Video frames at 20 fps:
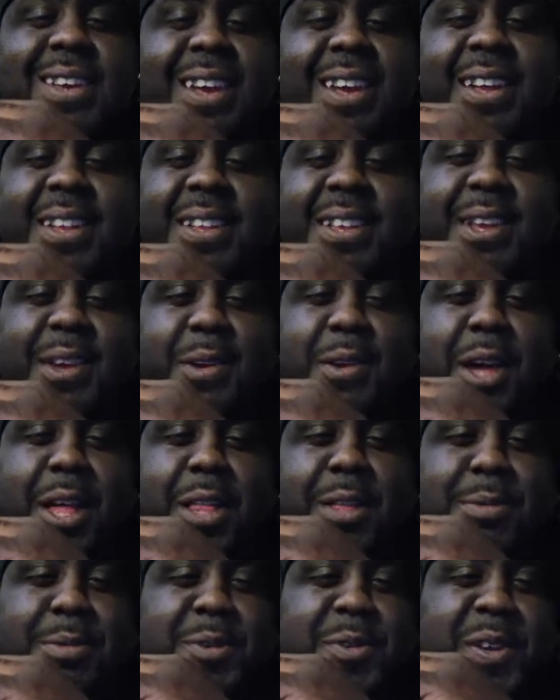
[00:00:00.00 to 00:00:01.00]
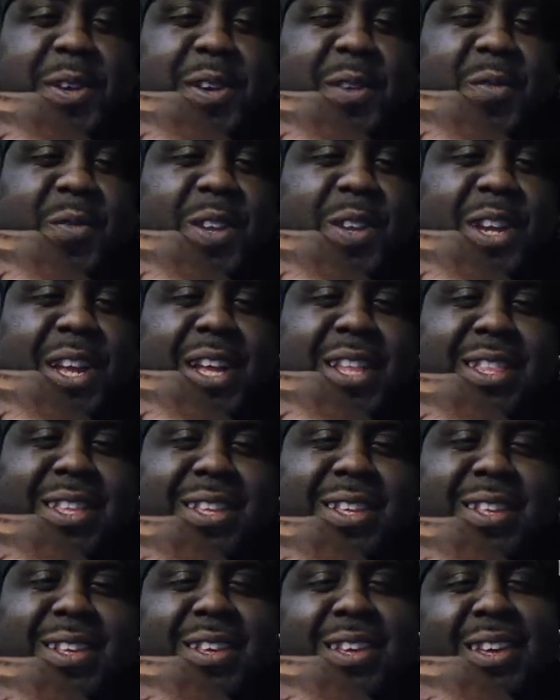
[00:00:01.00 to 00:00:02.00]
they don't call him trigger for nothing.
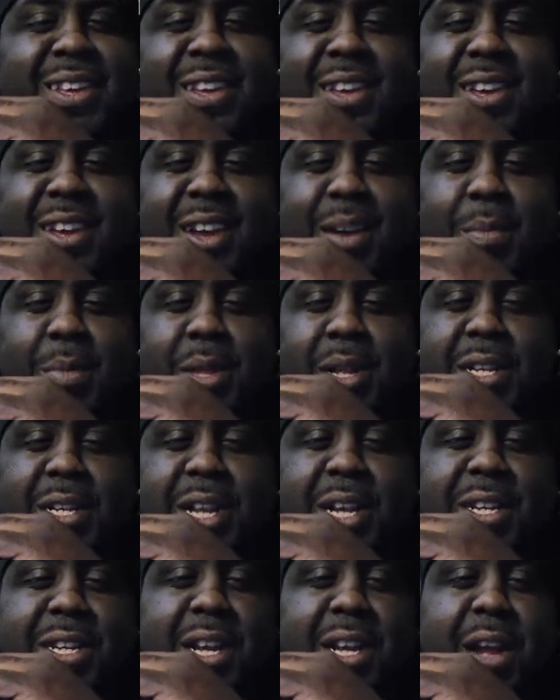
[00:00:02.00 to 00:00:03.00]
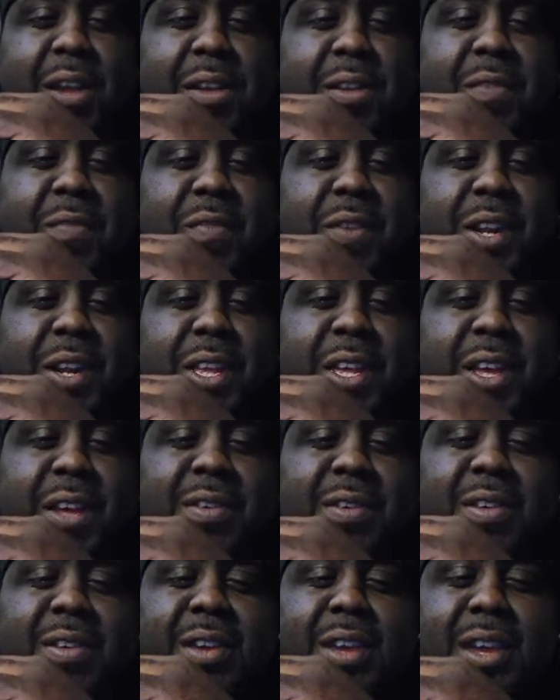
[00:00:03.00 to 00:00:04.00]
I'm going to let y'all check out the video
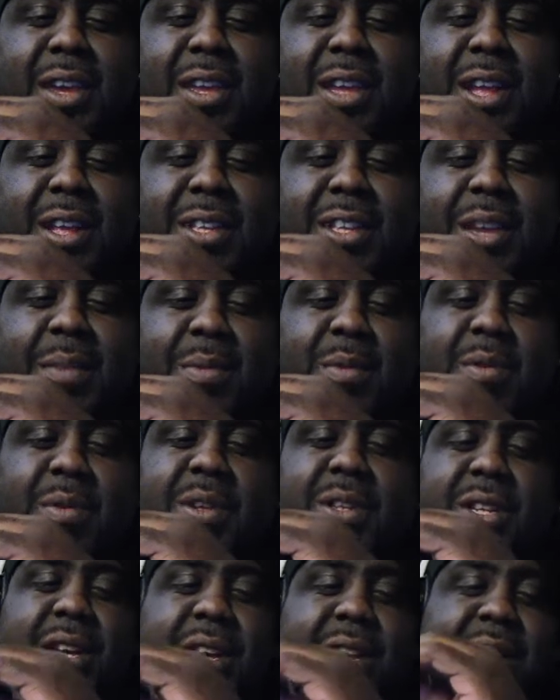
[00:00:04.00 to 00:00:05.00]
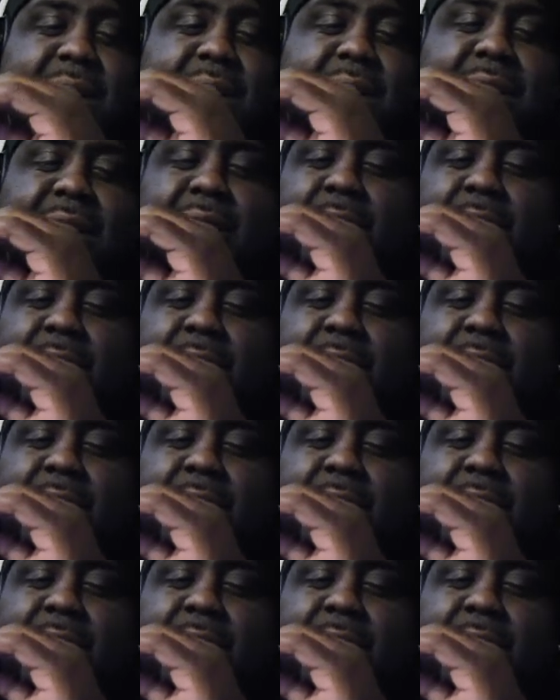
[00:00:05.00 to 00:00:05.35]
and y'all tell me what y'all think.